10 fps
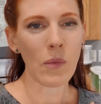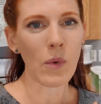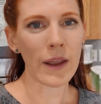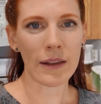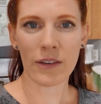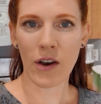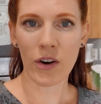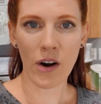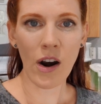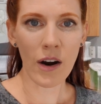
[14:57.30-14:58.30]
what is
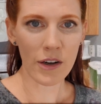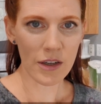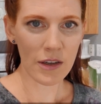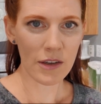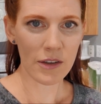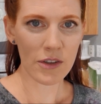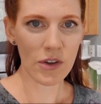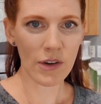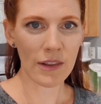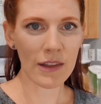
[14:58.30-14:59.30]
on our heart
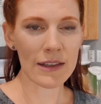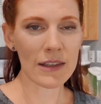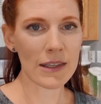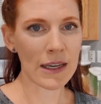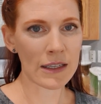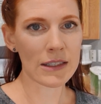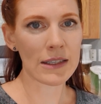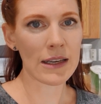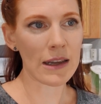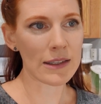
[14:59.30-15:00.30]
during these next
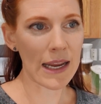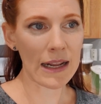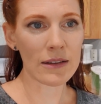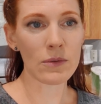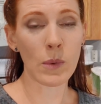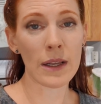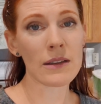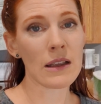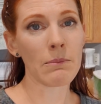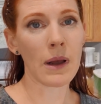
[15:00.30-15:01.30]
days,
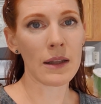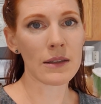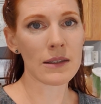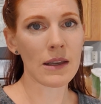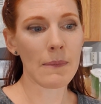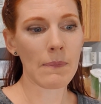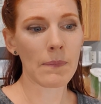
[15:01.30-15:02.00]
weeks, and months